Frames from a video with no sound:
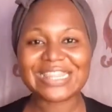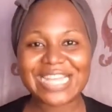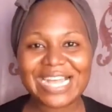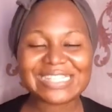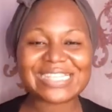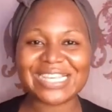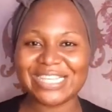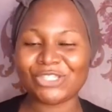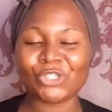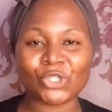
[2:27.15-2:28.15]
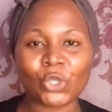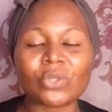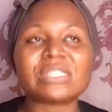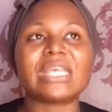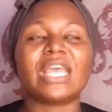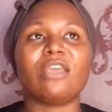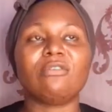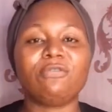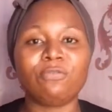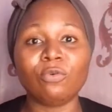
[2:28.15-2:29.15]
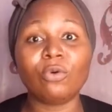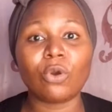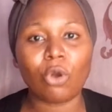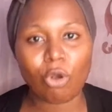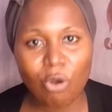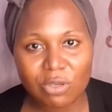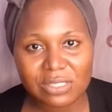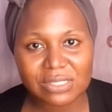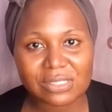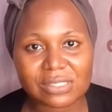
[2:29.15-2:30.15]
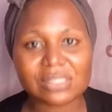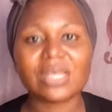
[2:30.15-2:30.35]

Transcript: That is not a full course.